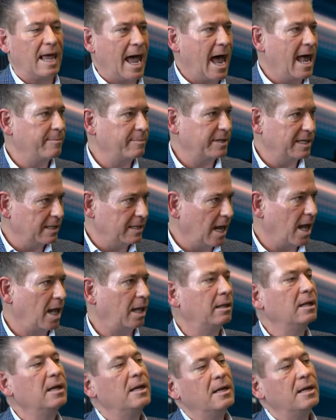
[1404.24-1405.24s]
Adam
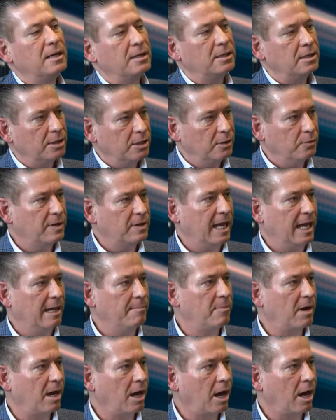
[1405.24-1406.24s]
Cadell, you
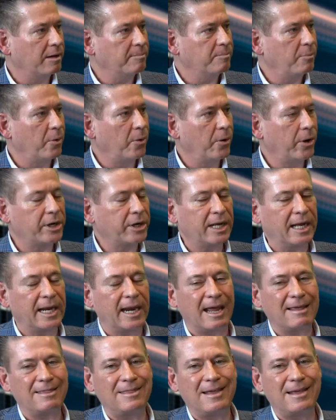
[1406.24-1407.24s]
came on board, and
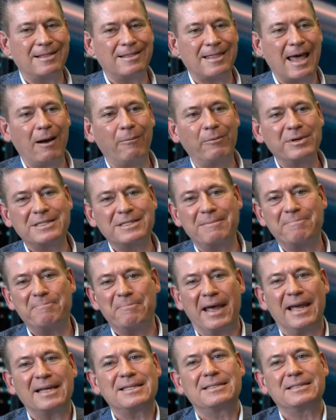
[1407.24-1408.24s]
I think that was the
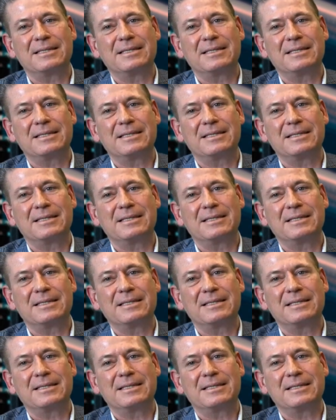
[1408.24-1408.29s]
best